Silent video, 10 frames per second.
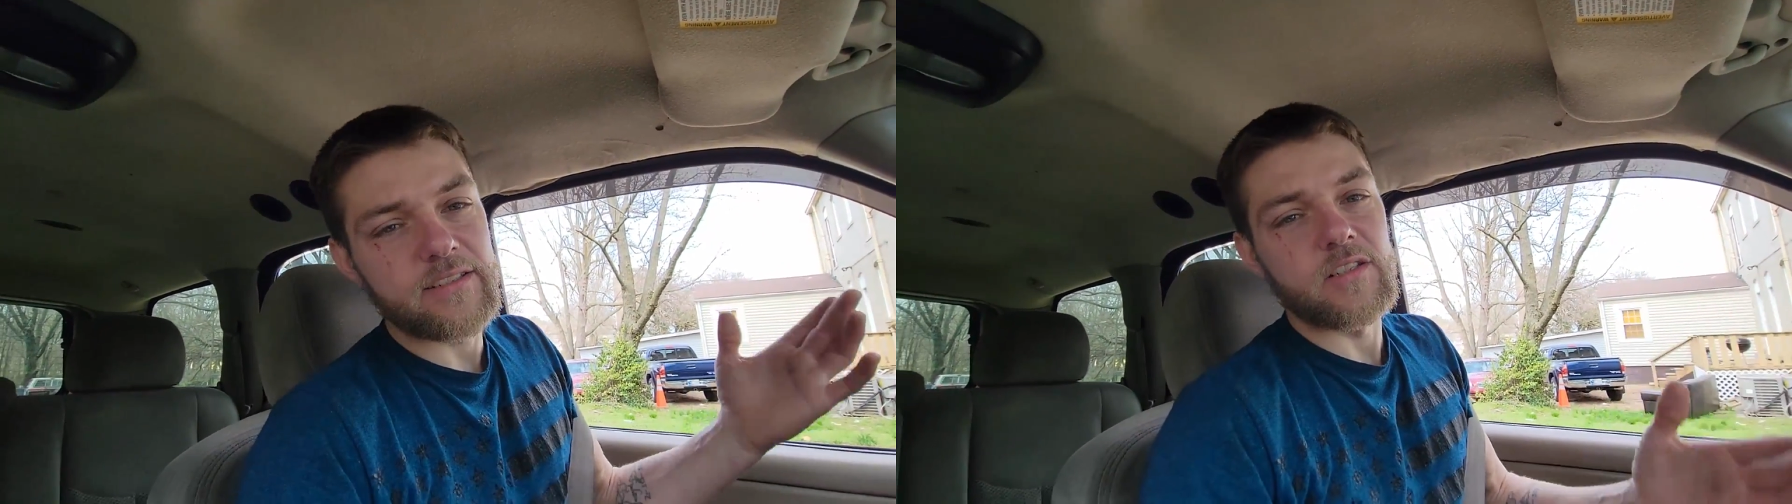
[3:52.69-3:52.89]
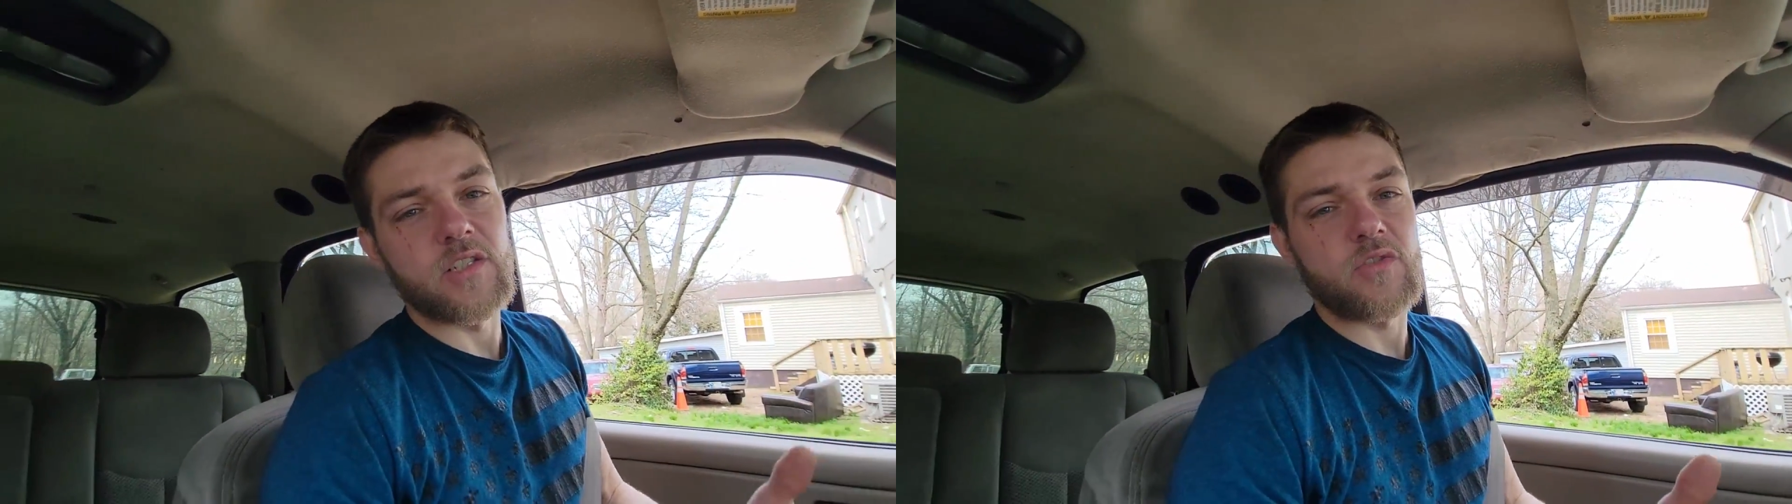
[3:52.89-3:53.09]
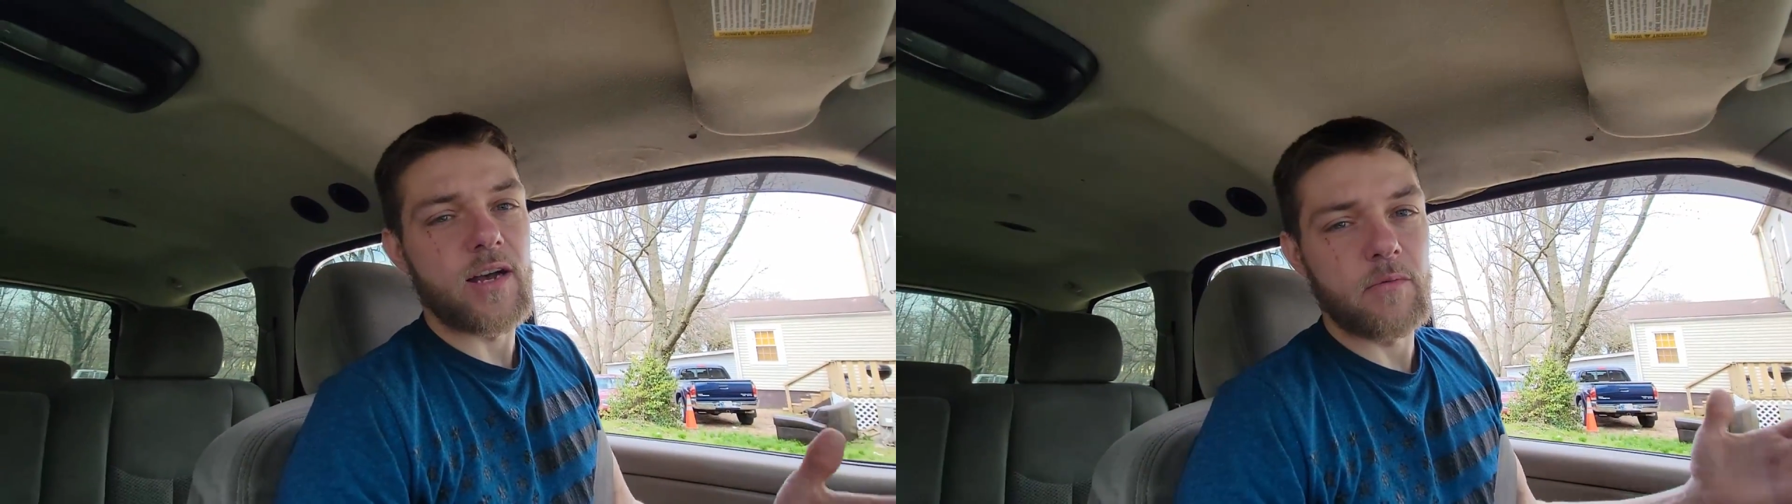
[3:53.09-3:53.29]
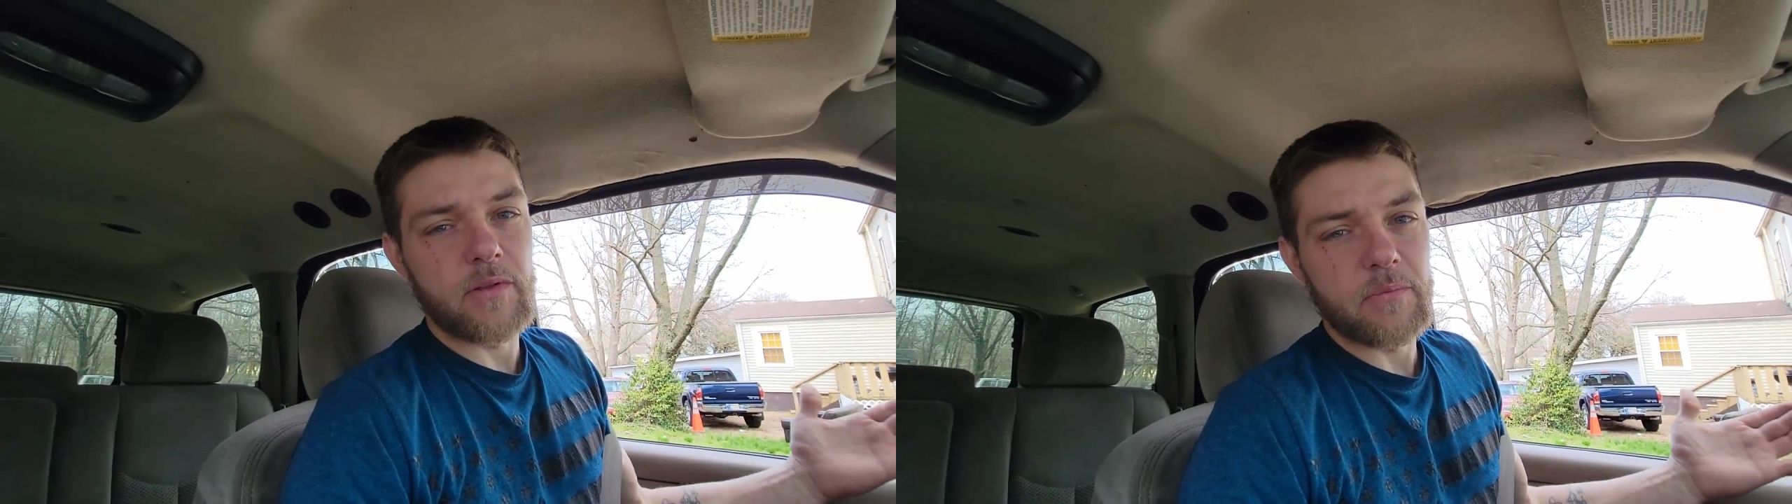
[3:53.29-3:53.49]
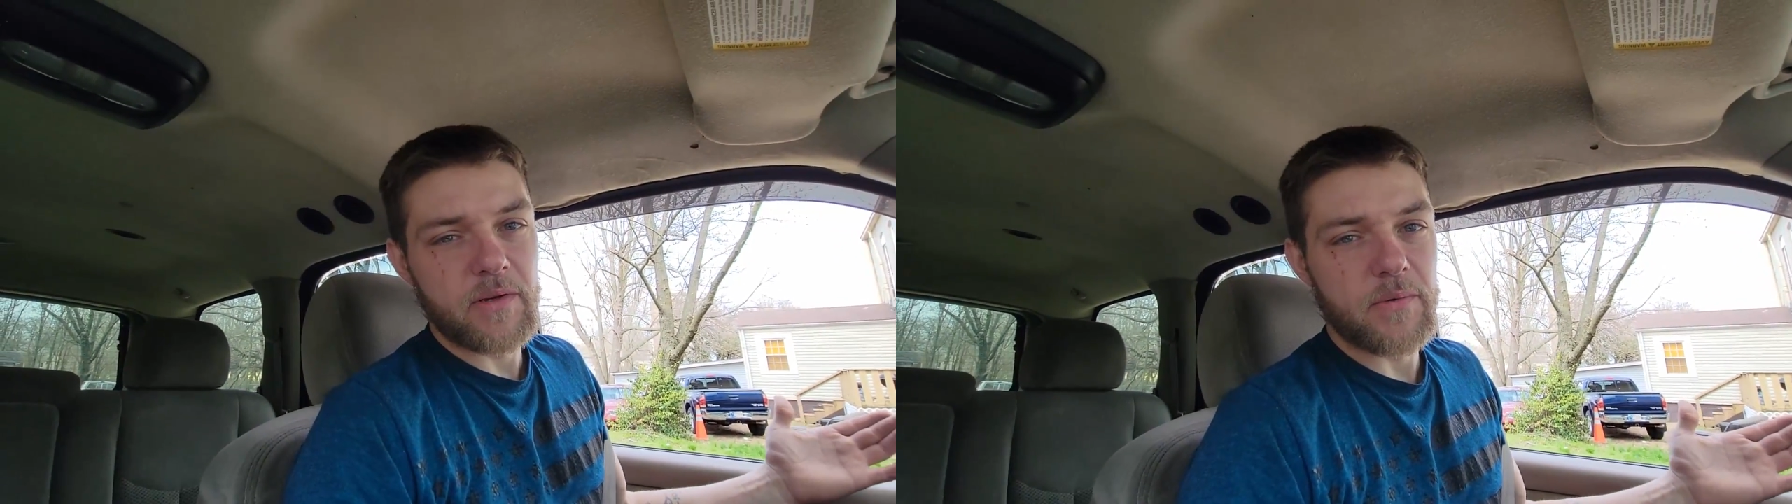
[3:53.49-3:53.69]
can just ride
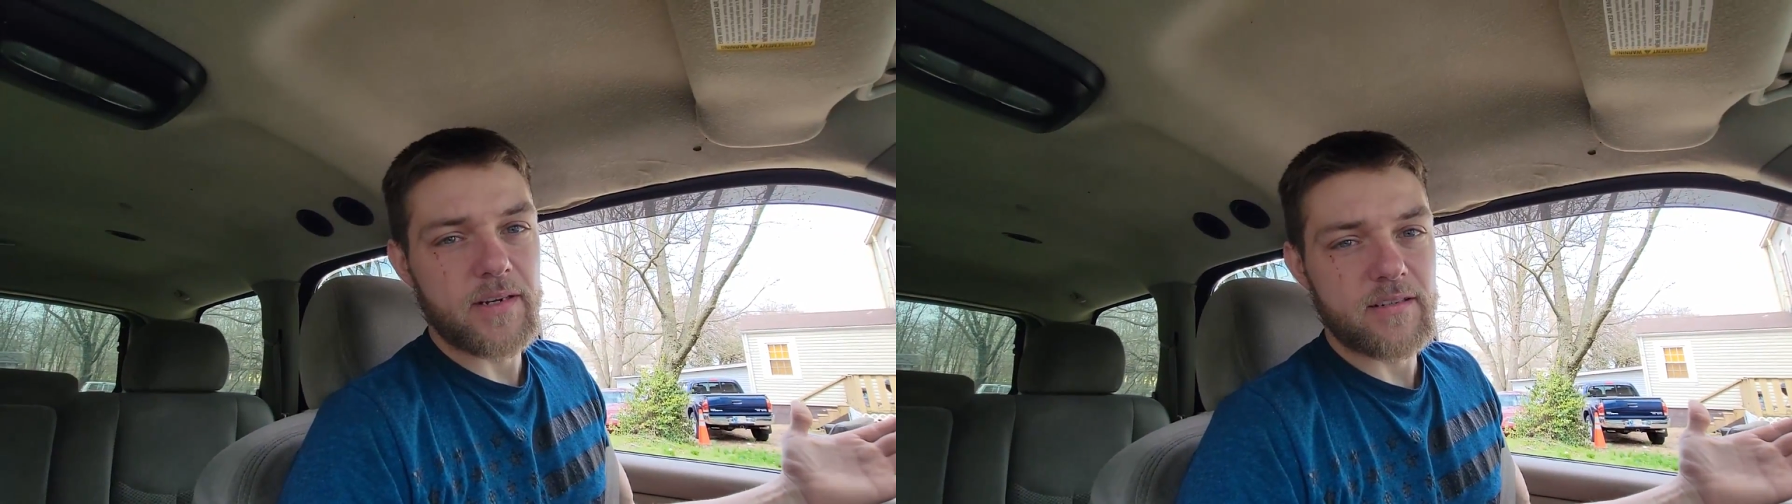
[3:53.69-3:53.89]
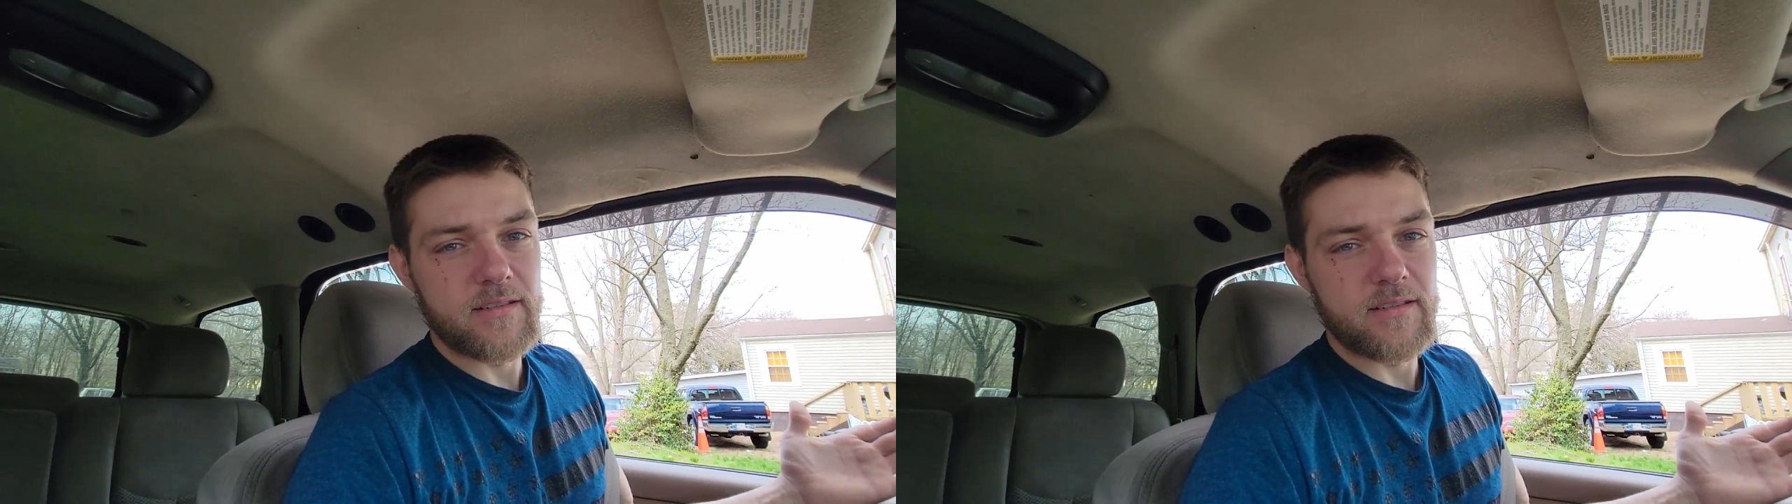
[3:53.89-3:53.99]
with me to work.